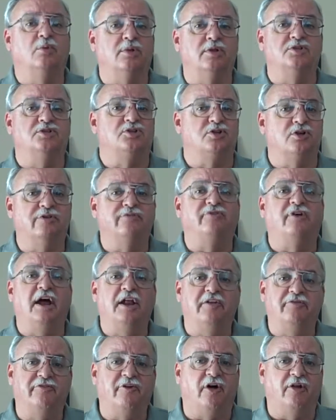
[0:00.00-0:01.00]
with a certified
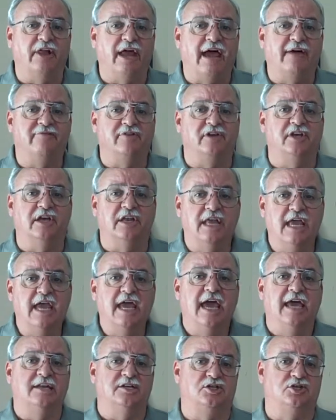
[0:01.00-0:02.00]
default advocate
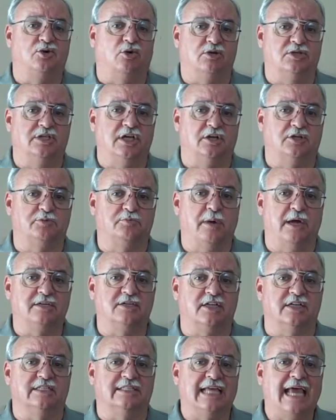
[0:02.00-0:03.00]
and a short sale
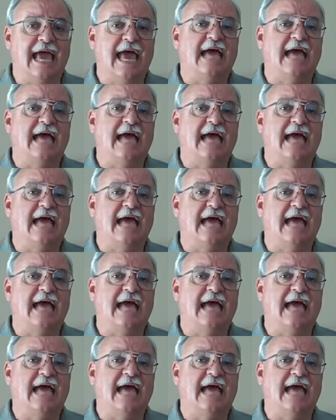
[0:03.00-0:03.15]
specialist.